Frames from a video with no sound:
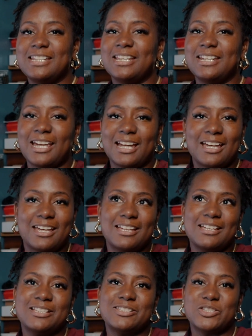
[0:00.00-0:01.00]

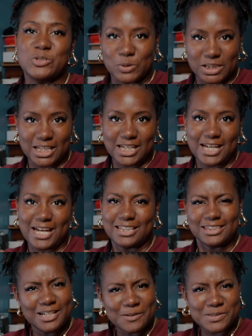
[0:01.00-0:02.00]
Naneka Julia. I
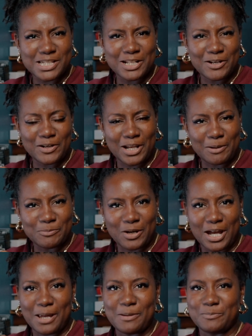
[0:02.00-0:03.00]
think I'm saying her name
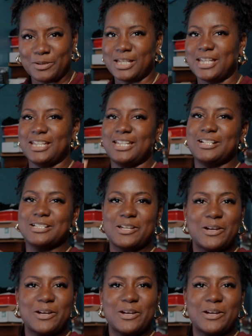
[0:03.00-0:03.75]
right, but here's her